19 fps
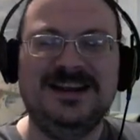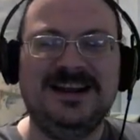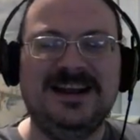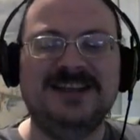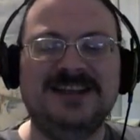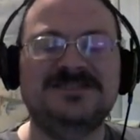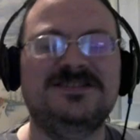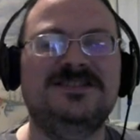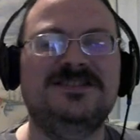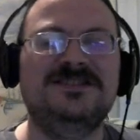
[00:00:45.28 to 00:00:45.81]

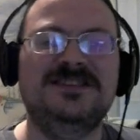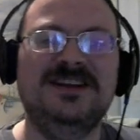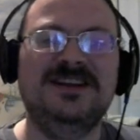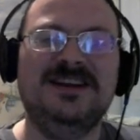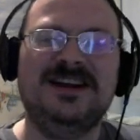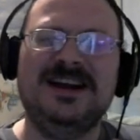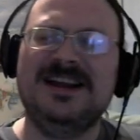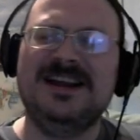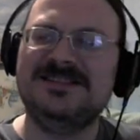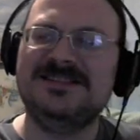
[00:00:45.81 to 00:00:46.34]
it's,
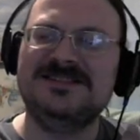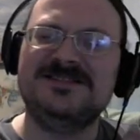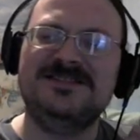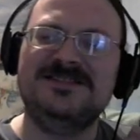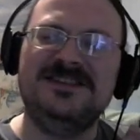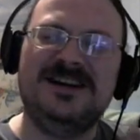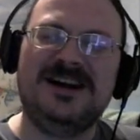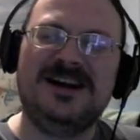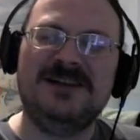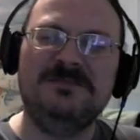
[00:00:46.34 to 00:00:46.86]
I guess it's
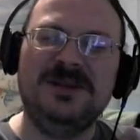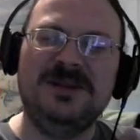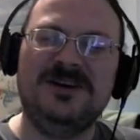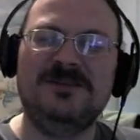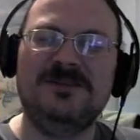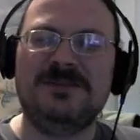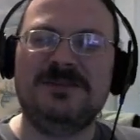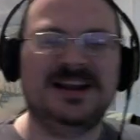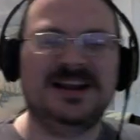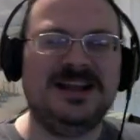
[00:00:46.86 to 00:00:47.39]
not
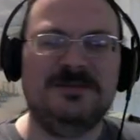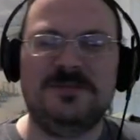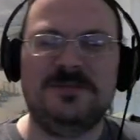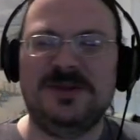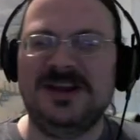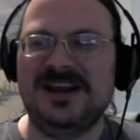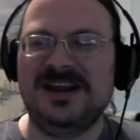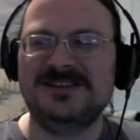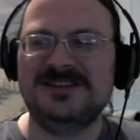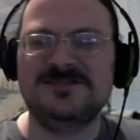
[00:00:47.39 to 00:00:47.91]
mirrored, but I keep
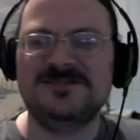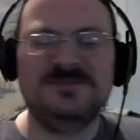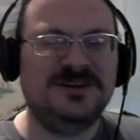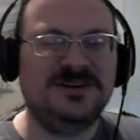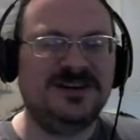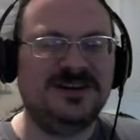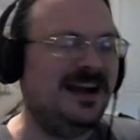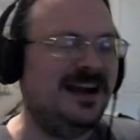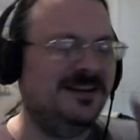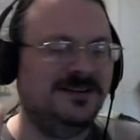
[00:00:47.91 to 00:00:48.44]
thinking it's mirrored.
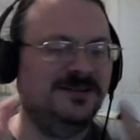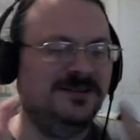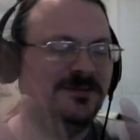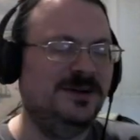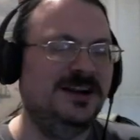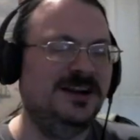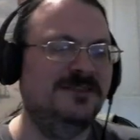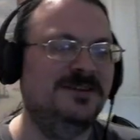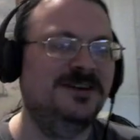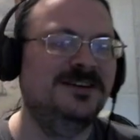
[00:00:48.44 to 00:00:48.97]

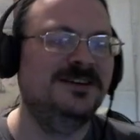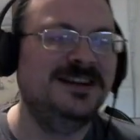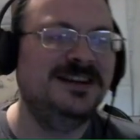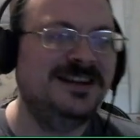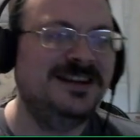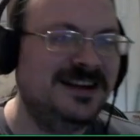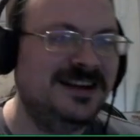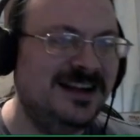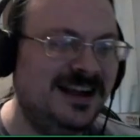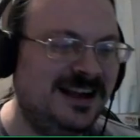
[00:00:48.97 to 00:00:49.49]
Whatever.
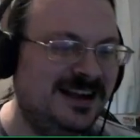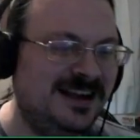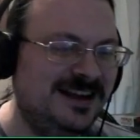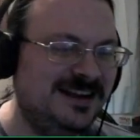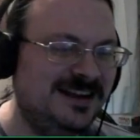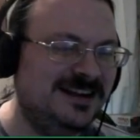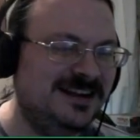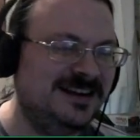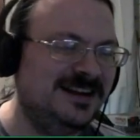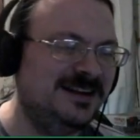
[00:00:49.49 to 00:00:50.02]

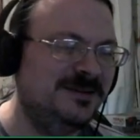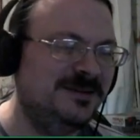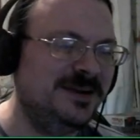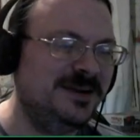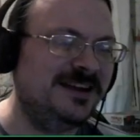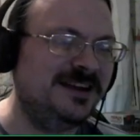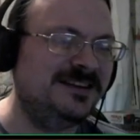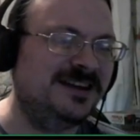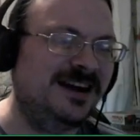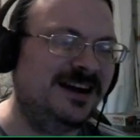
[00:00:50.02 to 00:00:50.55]
We got
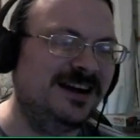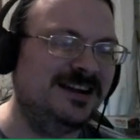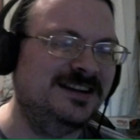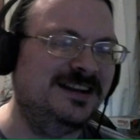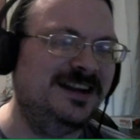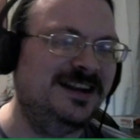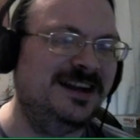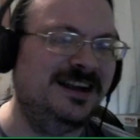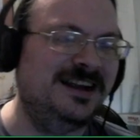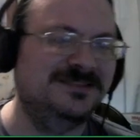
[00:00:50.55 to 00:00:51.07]
a docket
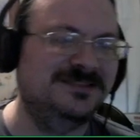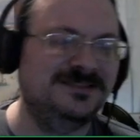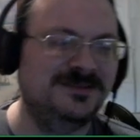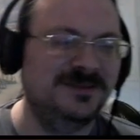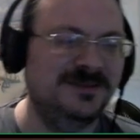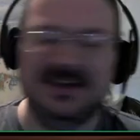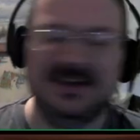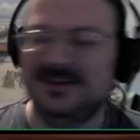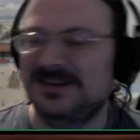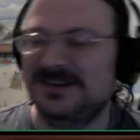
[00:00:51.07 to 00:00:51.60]
today.
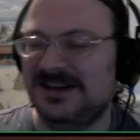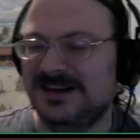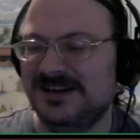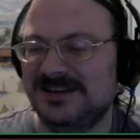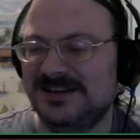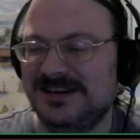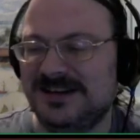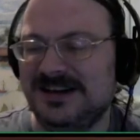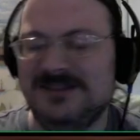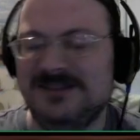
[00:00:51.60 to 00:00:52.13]
Yeah,
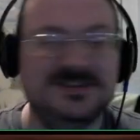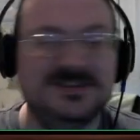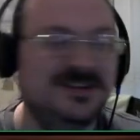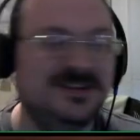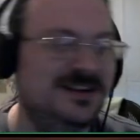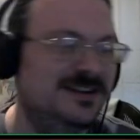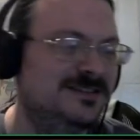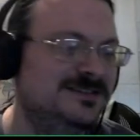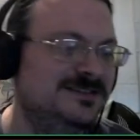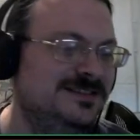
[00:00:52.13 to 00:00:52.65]

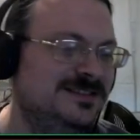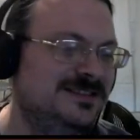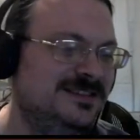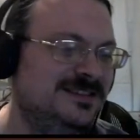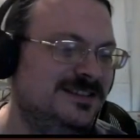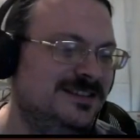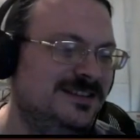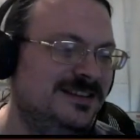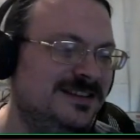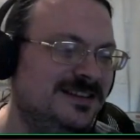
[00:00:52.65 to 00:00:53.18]
there's
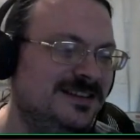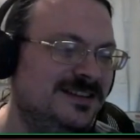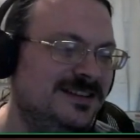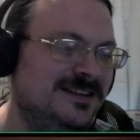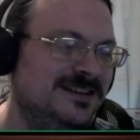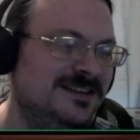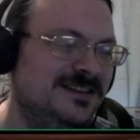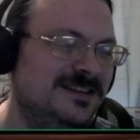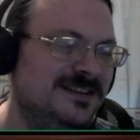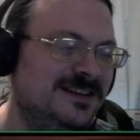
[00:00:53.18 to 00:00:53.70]
the docket,
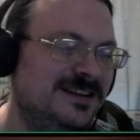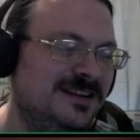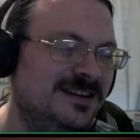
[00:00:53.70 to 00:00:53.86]
yeah.